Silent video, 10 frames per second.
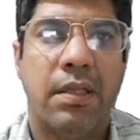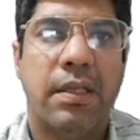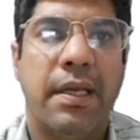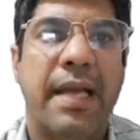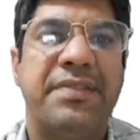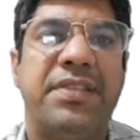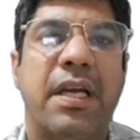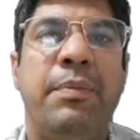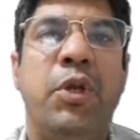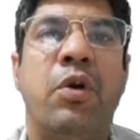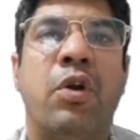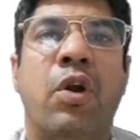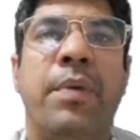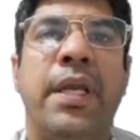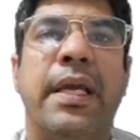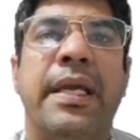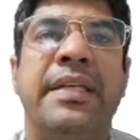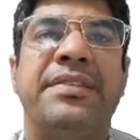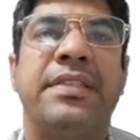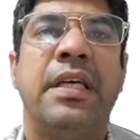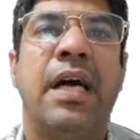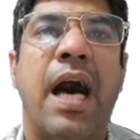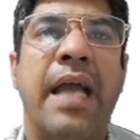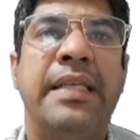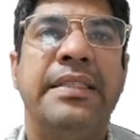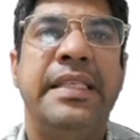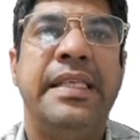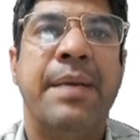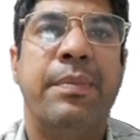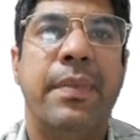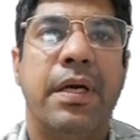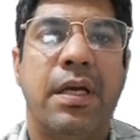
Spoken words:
The next immunoglobulin, it's the IgM.